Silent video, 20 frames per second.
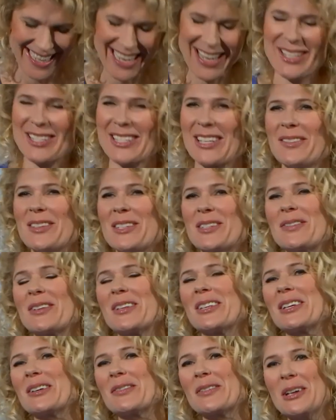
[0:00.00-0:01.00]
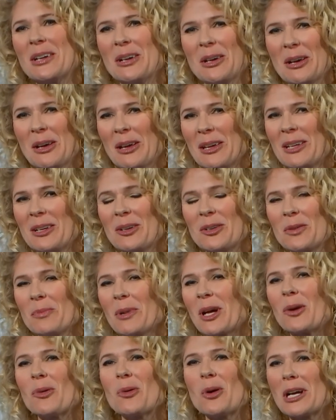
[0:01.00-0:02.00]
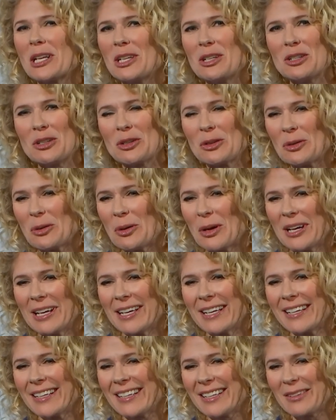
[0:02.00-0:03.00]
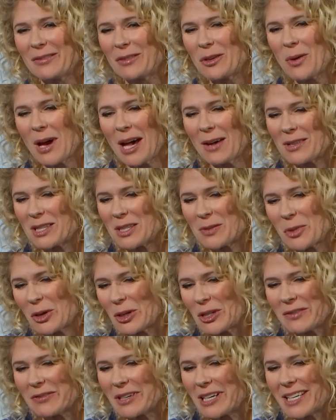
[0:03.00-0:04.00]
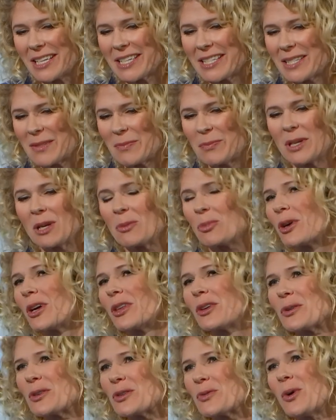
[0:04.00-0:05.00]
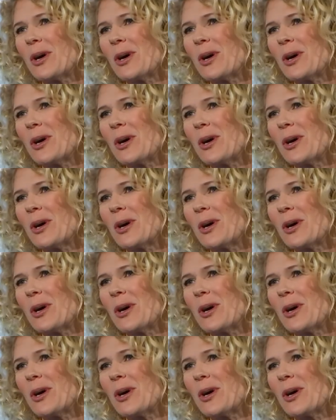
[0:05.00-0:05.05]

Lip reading: I just have this feeling of, you know, no matter what you do, if you have a smart device, Big Brother is